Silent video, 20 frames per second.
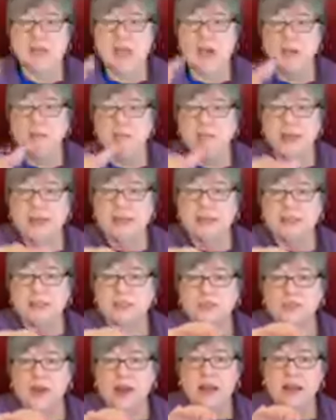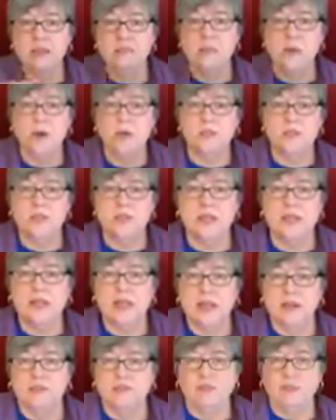got Ben's address, post it in
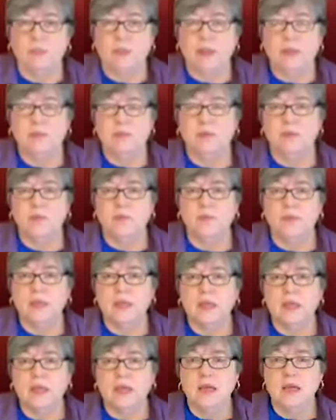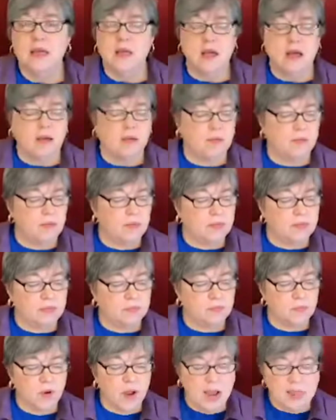here for people. The
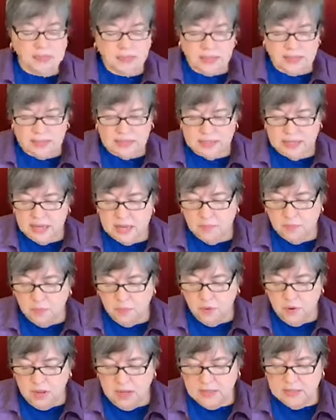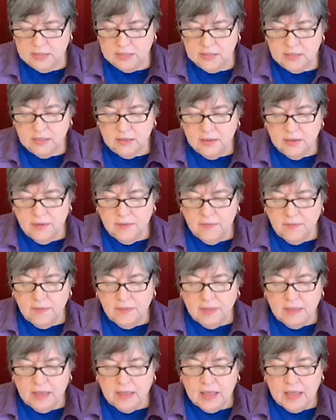priceless tip was
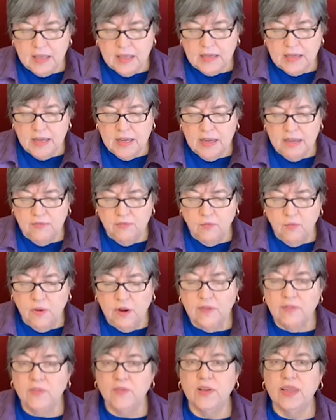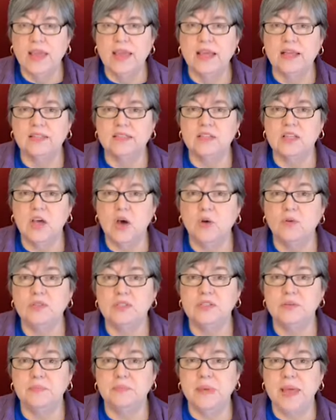if one of her kids goes
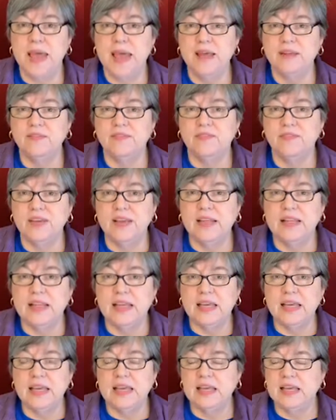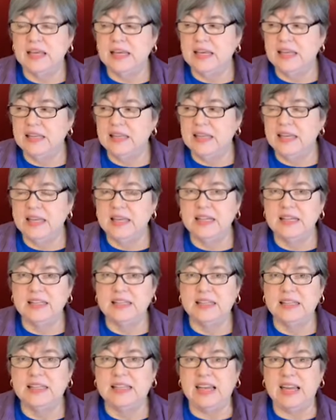to bed feeling a
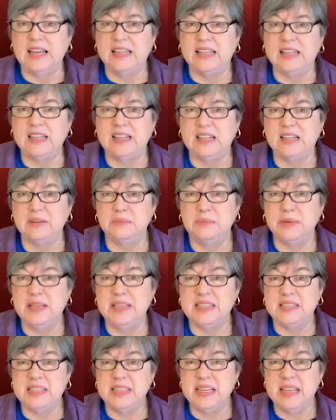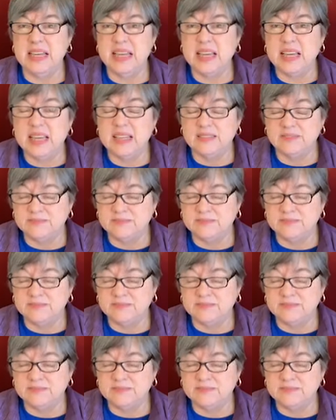little like they're going to be sick,